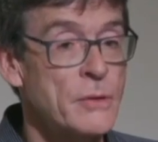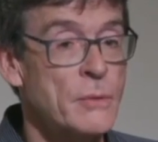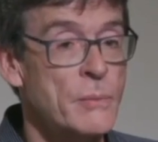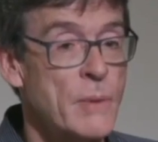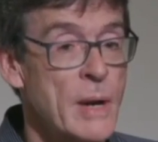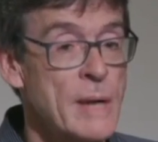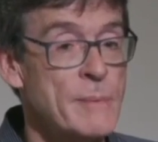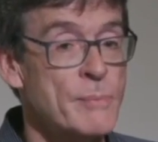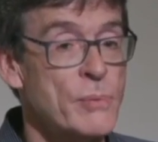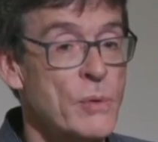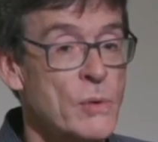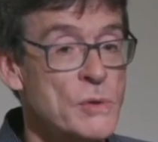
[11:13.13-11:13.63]
the
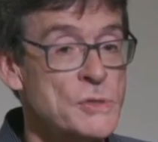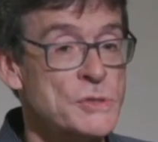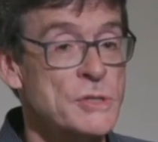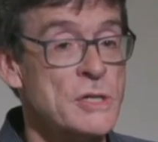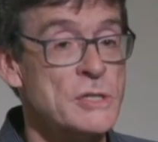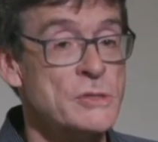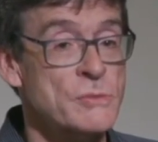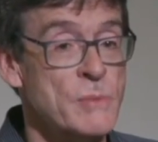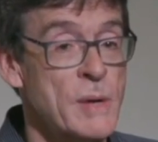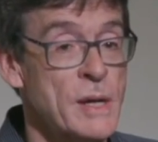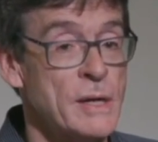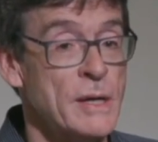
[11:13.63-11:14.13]
right
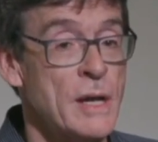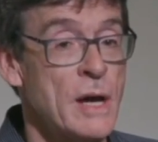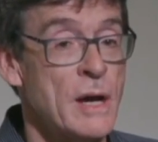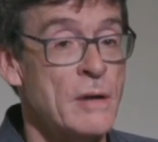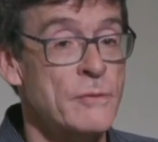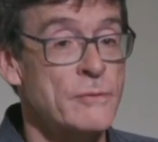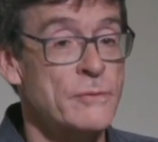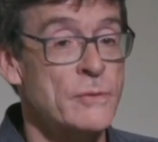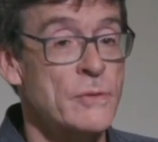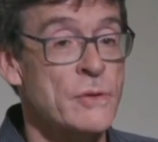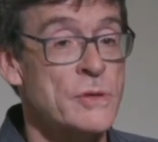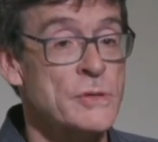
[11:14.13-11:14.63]
process right
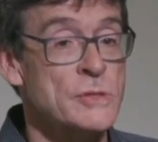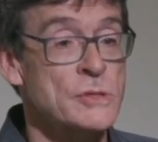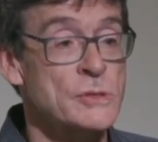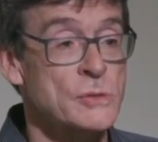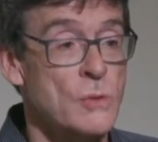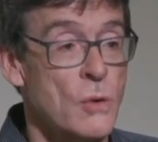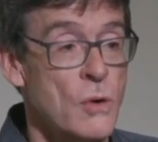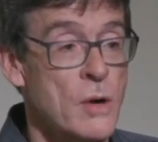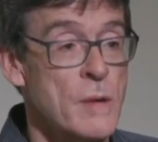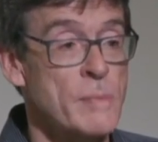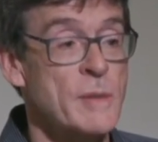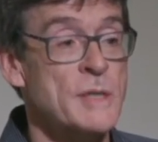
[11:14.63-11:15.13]
now for the
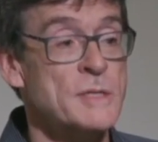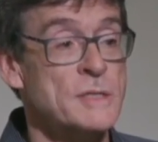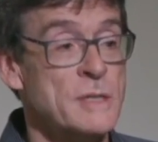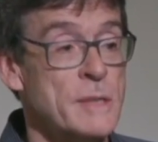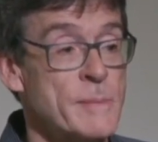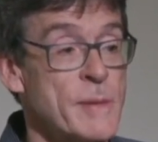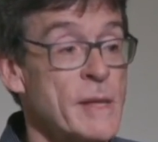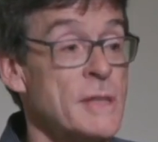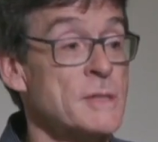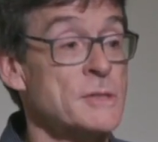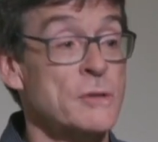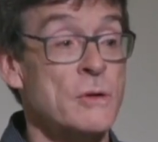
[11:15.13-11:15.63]
storm that's
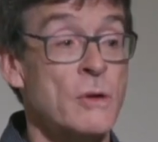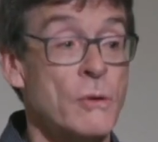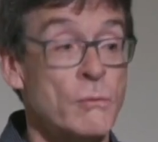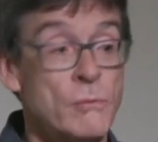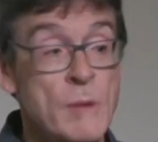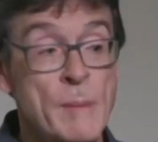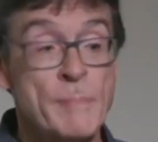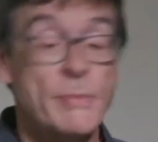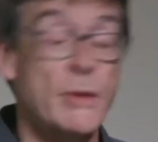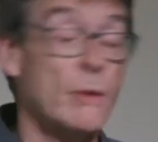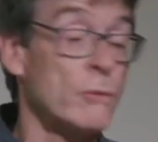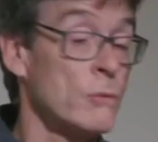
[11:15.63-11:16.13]
coming in. It's going to
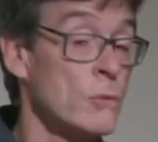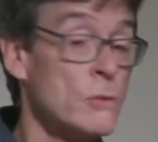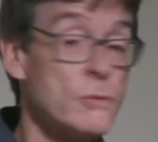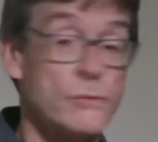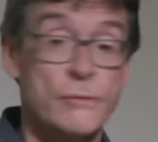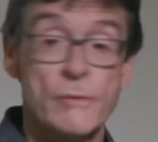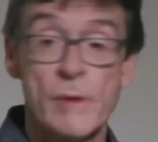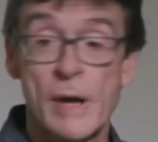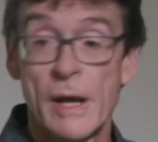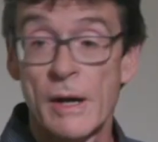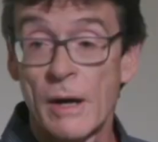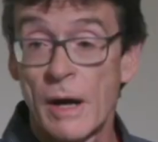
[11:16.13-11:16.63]
rip the
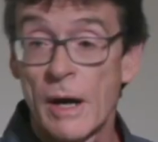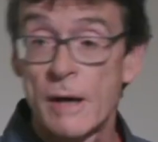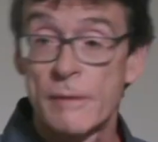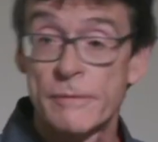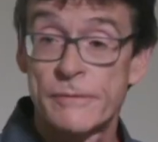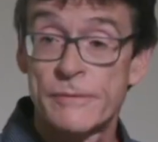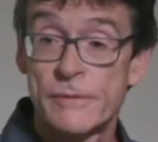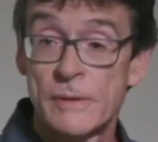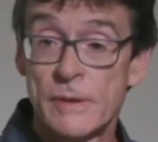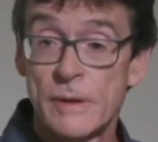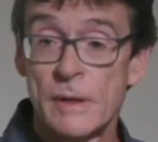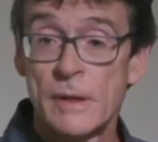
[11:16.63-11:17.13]
roof right
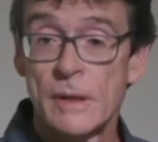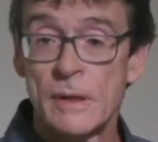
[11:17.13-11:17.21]
off.